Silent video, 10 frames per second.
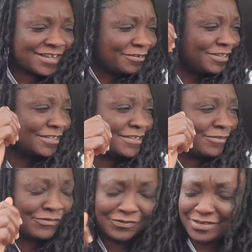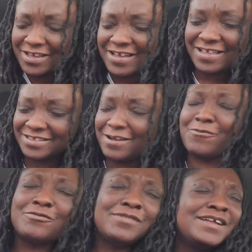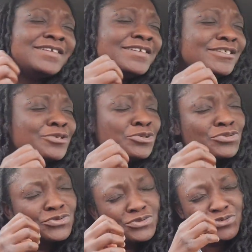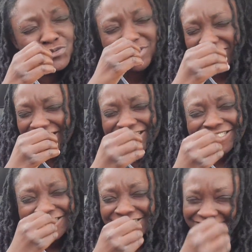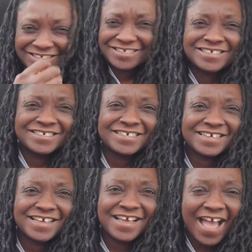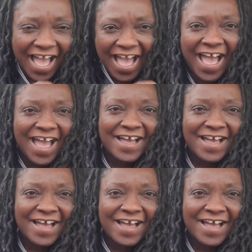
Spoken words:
carrying herself. Ah, that woman is too classy. Ah.